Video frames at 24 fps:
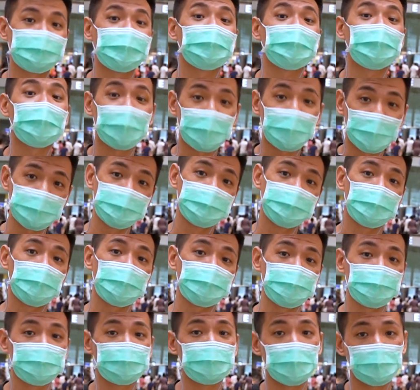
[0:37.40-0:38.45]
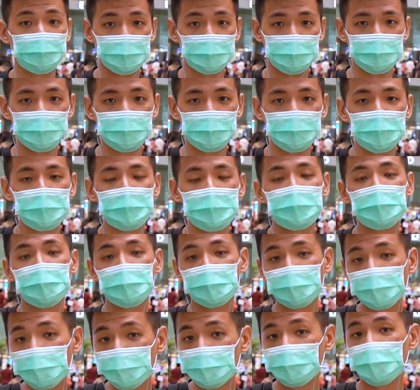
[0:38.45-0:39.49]
that are involved in Formula E,
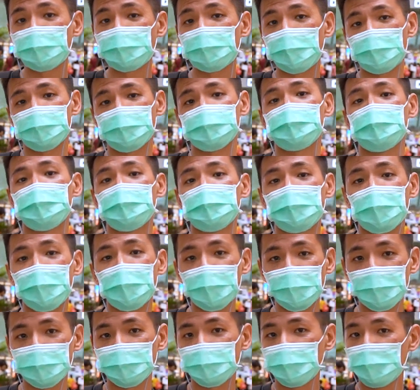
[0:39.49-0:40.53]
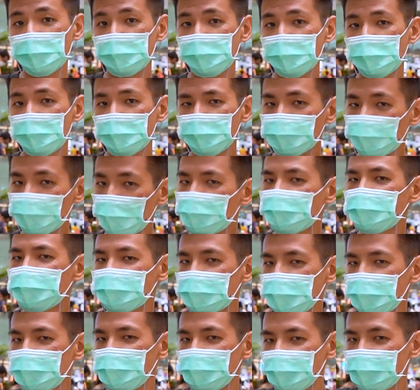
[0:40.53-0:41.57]
including Porsche. And so
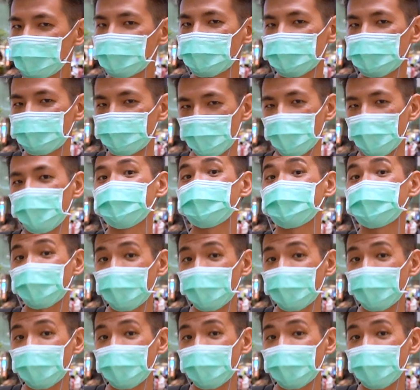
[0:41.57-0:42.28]
obviously these brands